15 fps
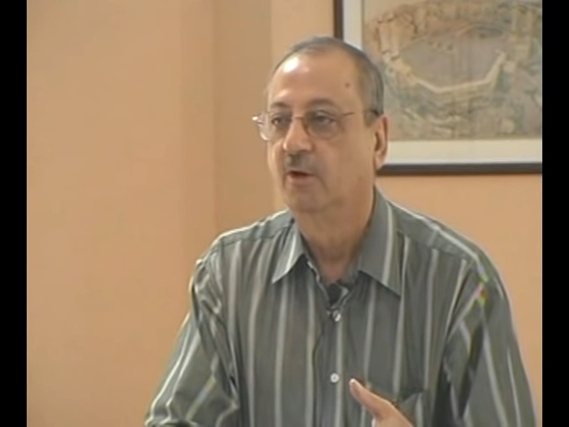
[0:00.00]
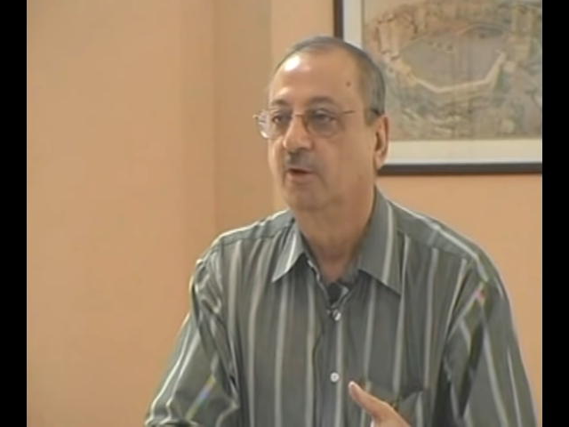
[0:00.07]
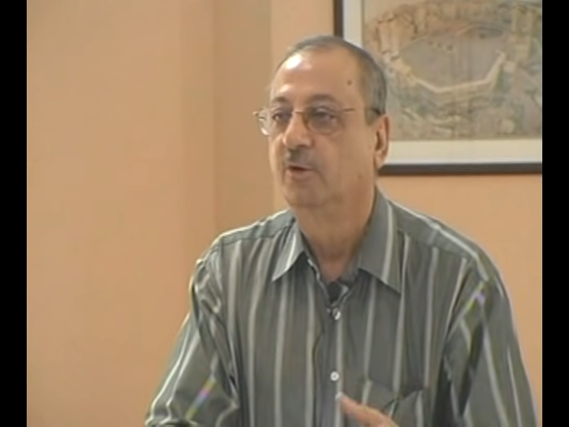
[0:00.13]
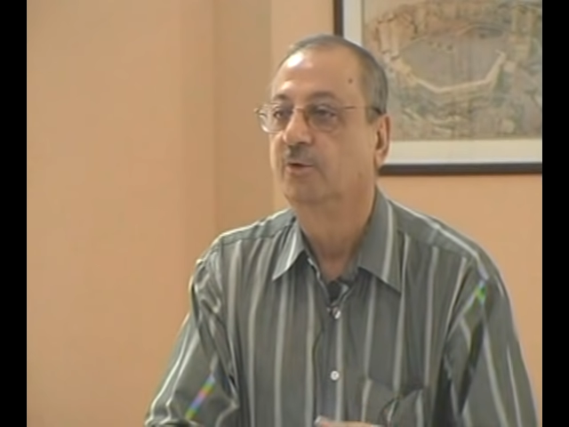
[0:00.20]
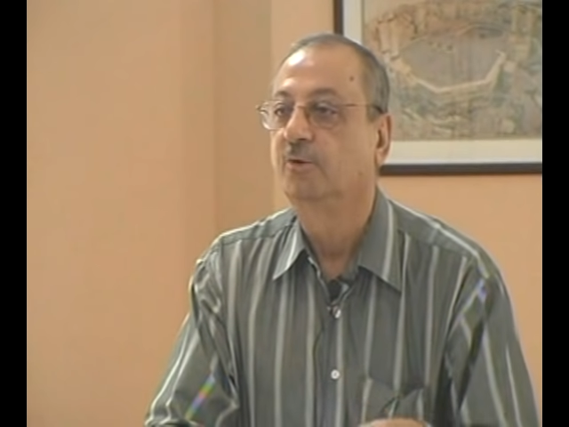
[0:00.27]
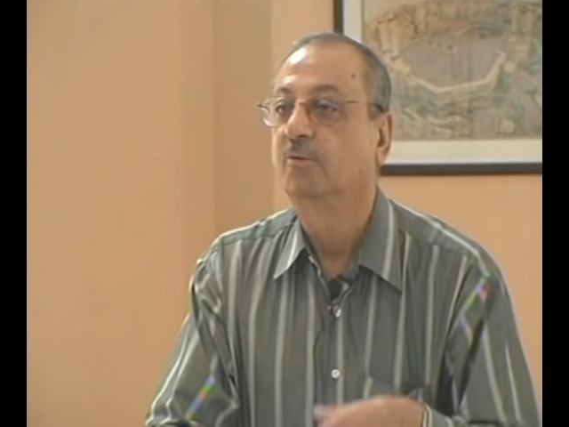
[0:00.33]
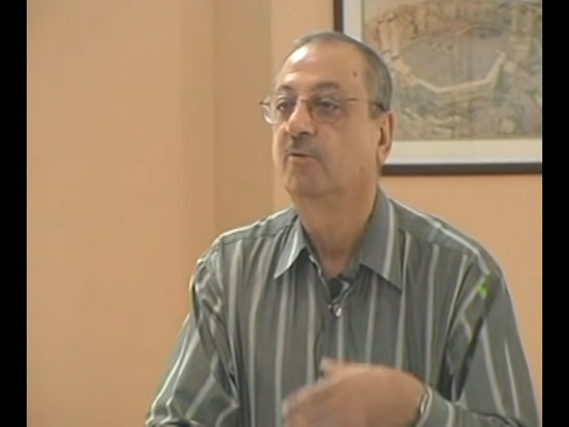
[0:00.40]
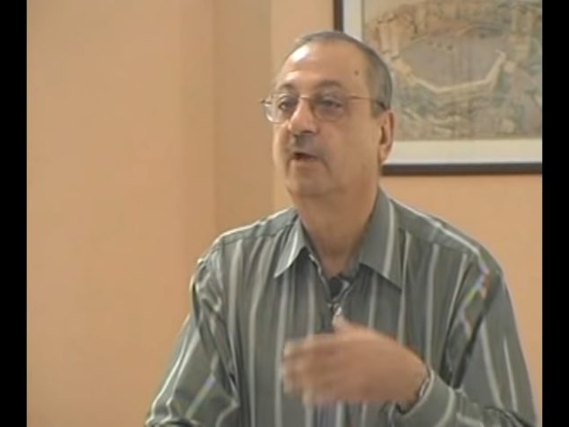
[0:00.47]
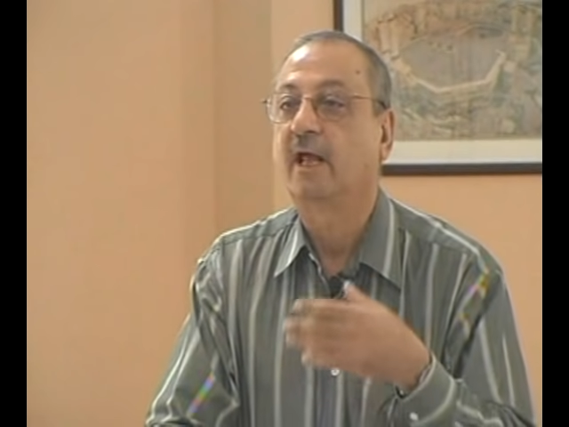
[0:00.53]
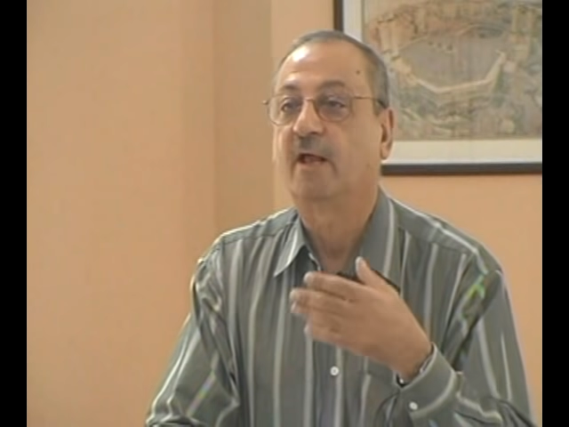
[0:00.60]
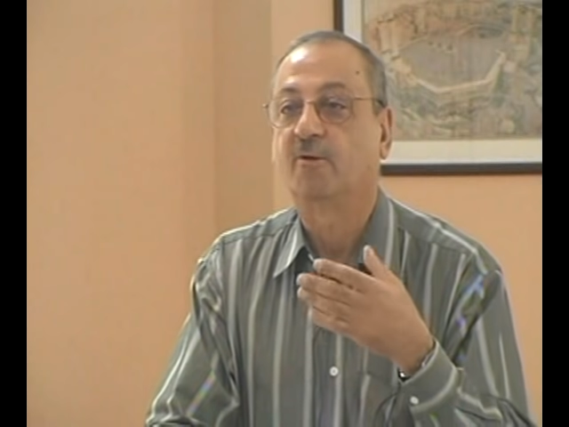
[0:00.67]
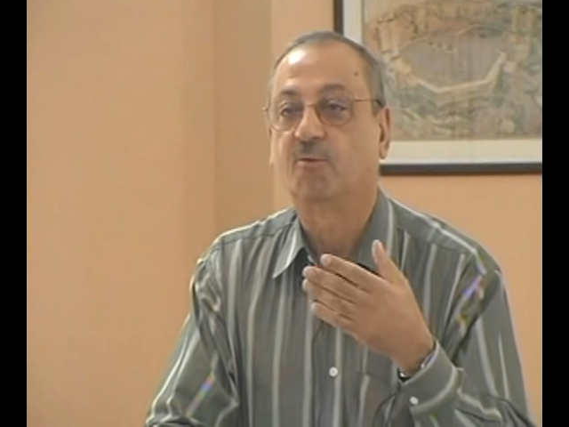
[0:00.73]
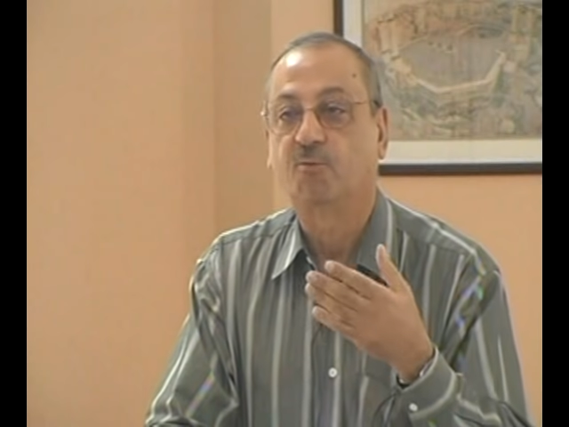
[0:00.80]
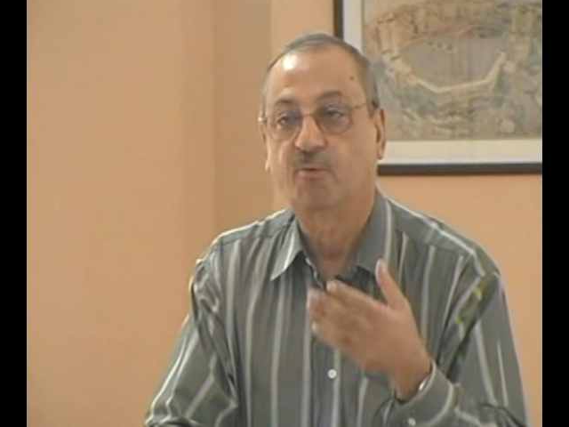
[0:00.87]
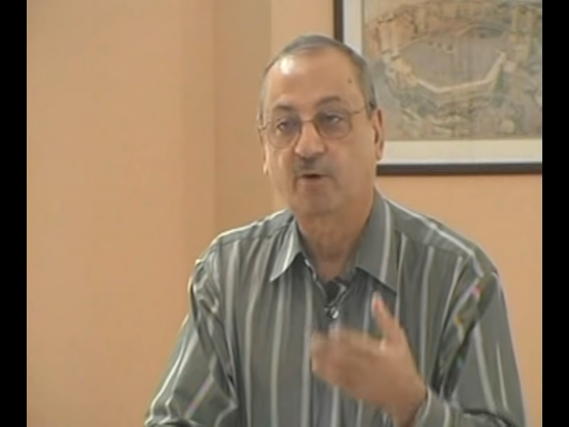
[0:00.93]
you will
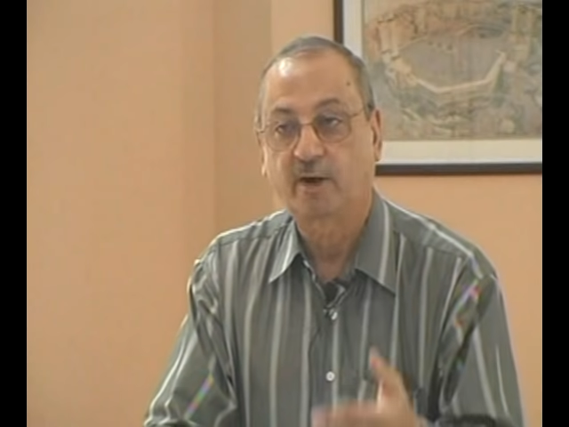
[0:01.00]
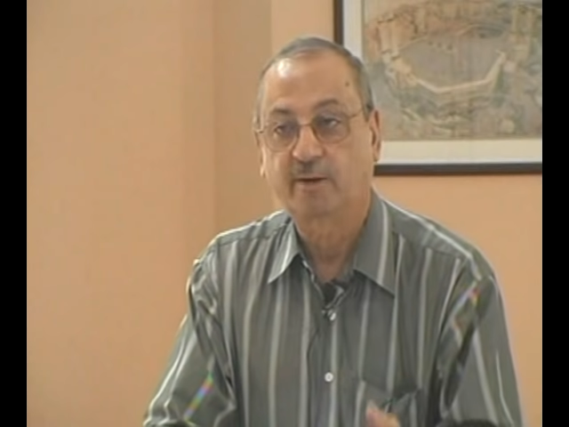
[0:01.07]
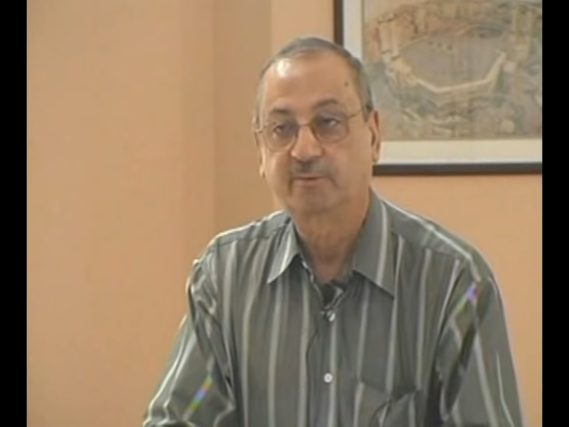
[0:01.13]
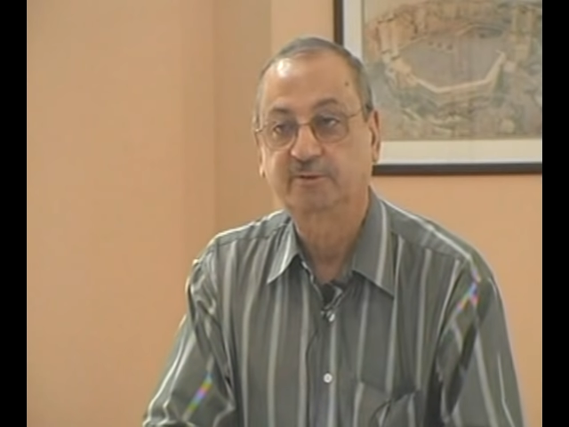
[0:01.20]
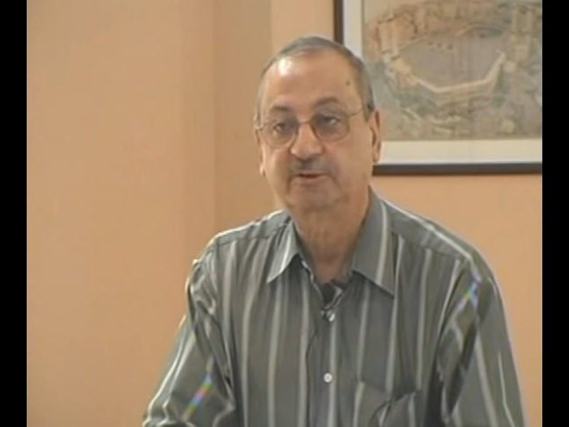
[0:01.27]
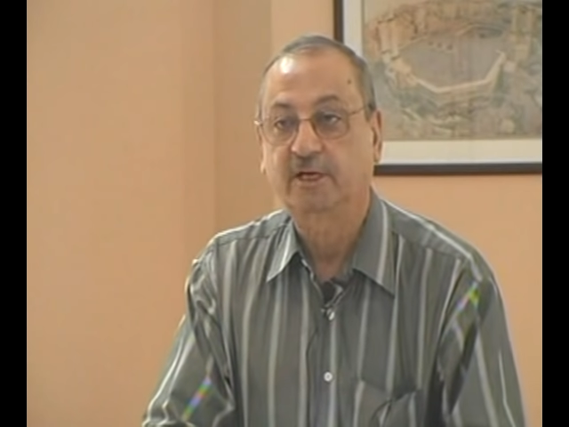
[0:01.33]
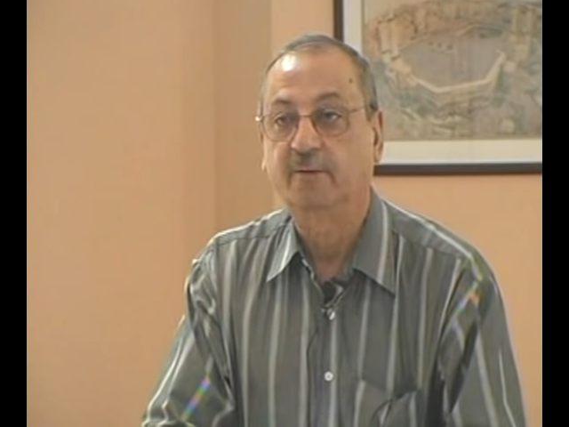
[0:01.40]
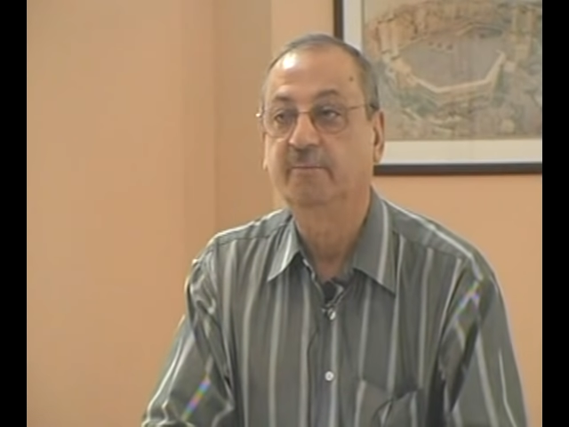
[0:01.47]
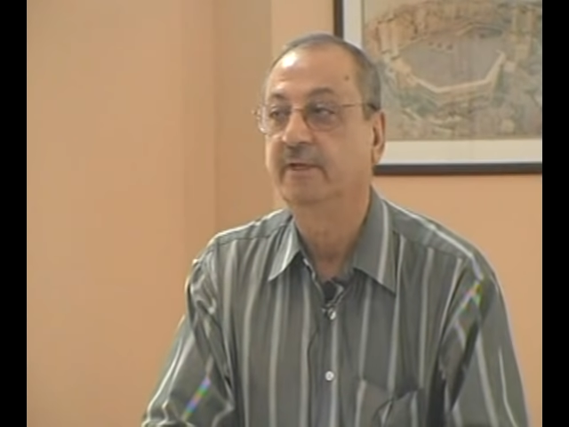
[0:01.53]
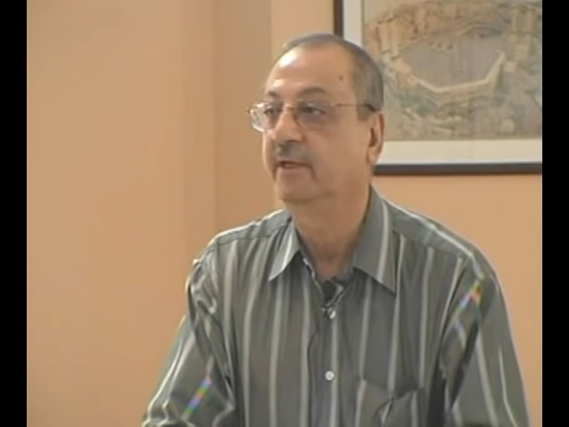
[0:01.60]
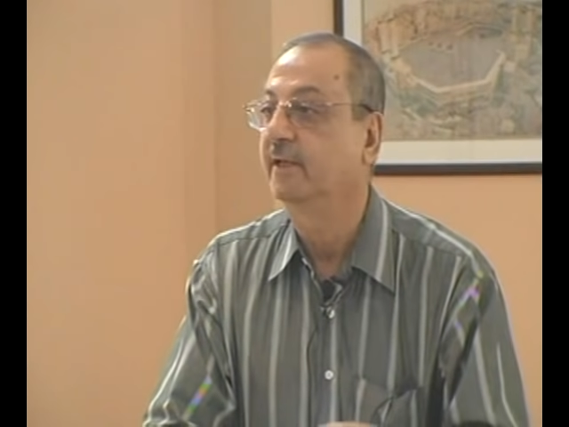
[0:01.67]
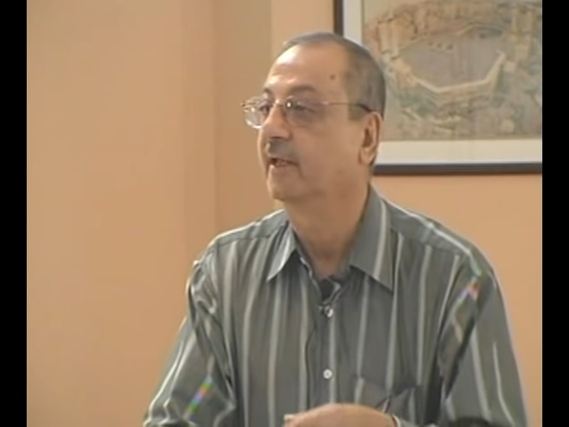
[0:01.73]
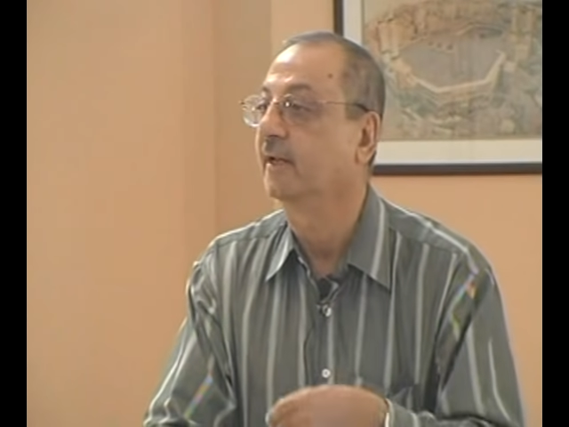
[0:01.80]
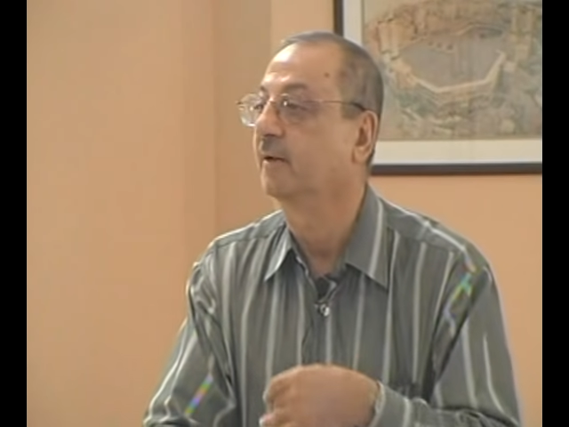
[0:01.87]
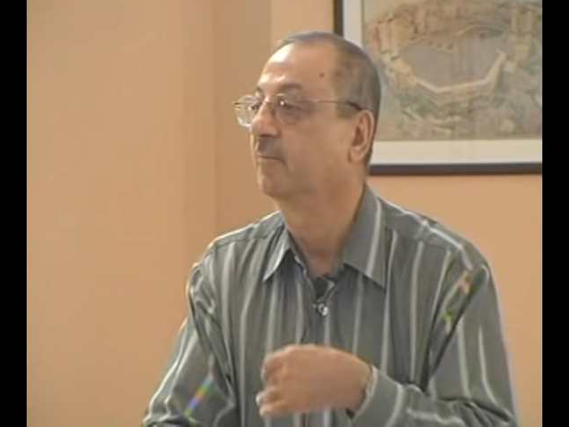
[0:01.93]
have verbs coming
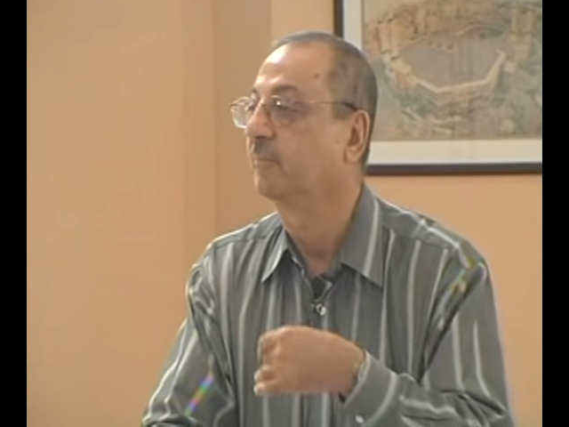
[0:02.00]
in